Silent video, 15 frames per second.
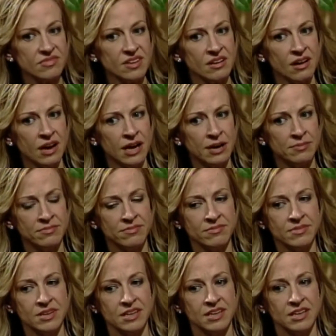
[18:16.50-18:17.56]

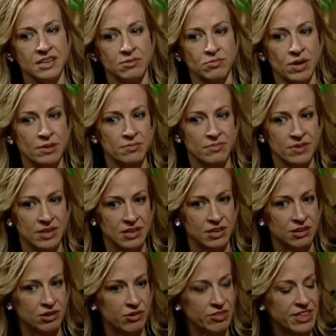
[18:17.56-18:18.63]
and
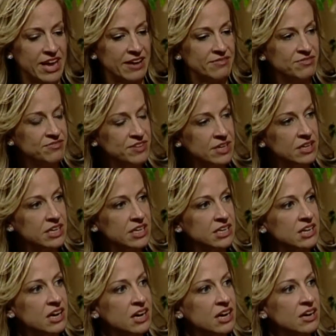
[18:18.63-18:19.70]
you know, that
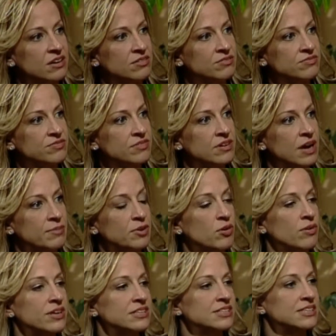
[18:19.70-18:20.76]
feeling of I'm
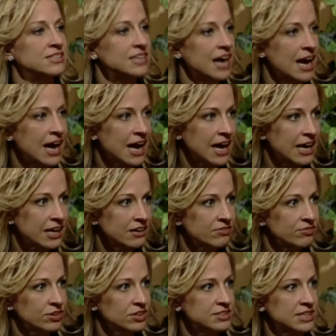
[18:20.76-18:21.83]
going to die,
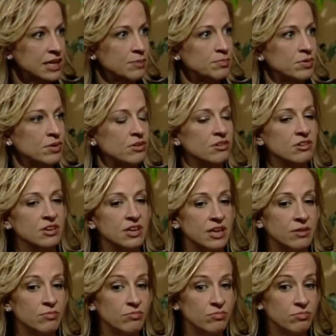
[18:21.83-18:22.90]
for example,
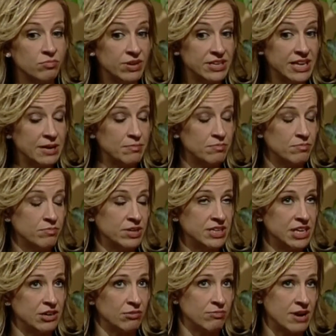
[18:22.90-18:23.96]
and we
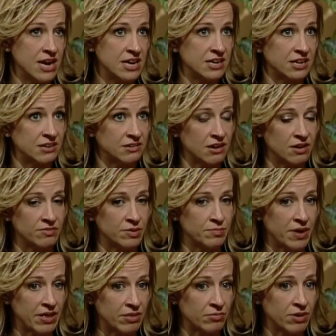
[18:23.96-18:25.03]
take a rating of it,
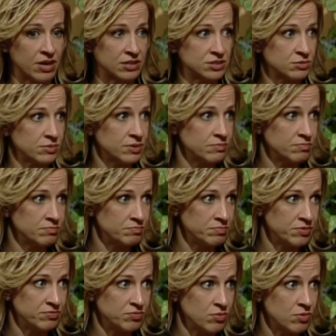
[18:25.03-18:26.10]
by the way. So
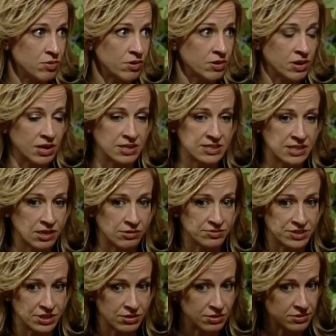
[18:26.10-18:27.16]
before on a scale of
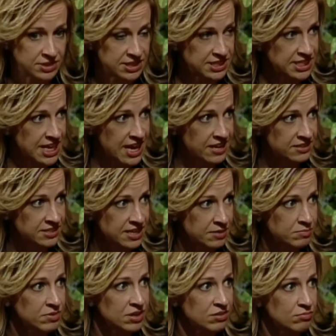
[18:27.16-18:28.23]
0 to 10,
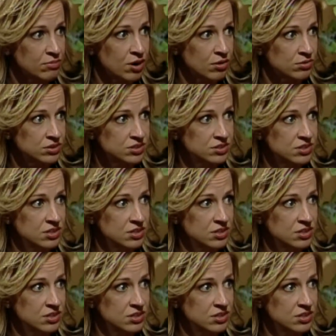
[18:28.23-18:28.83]
10 being the most.